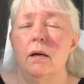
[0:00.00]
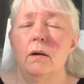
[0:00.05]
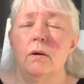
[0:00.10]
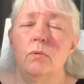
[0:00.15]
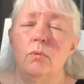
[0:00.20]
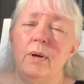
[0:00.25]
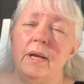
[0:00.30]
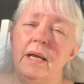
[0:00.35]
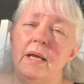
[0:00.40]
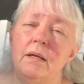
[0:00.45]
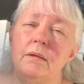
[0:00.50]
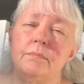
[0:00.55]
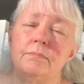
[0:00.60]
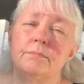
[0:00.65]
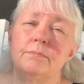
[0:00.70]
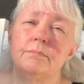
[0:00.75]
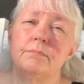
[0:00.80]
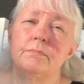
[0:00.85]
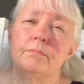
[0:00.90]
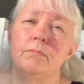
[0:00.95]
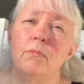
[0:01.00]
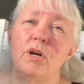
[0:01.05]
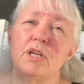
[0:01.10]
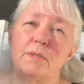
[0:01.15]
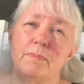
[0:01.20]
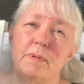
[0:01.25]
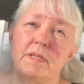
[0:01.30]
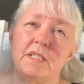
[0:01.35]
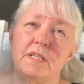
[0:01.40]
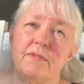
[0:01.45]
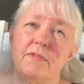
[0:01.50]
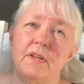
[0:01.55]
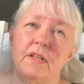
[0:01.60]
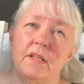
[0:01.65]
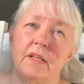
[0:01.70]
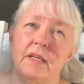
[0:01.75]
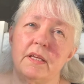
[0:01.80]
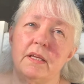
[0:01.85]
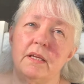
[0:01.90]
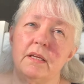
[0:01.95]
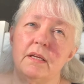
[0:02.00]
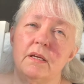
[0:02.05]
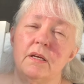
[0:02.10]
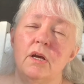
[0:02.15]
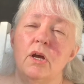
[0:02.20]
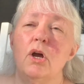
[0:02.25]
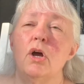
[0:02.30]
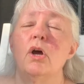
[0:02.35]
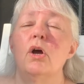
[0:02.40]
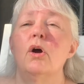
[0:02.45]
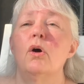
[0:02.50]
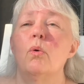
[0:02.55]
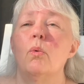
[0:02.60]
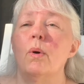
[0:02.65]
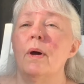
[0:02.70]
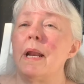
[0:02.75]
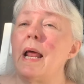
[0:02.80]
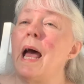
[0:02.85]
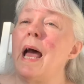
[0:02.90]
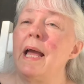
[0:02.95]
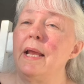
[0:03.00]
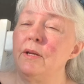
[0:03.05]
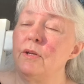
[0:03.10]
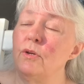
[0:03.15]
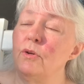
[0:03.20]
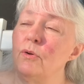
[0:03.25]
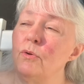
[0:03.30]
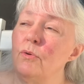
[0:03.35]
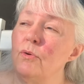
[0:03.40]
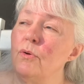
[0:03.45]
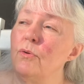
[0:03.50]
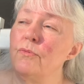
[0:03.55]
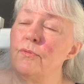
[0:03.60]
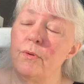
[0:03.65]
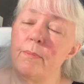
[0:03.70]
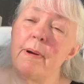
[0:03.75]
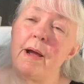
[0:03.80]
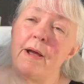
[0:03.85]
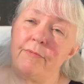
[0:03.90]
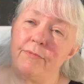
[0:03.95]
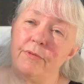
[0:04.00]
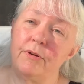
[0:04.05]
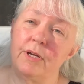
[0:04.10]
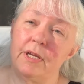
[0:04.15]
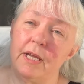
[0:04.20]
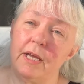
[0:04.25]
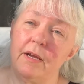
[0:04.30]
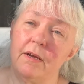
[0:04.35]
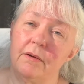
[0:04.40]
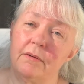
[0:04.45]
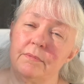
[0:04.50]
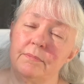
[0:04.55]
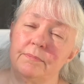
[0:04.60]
Well, more specifically, what I do for my foot care.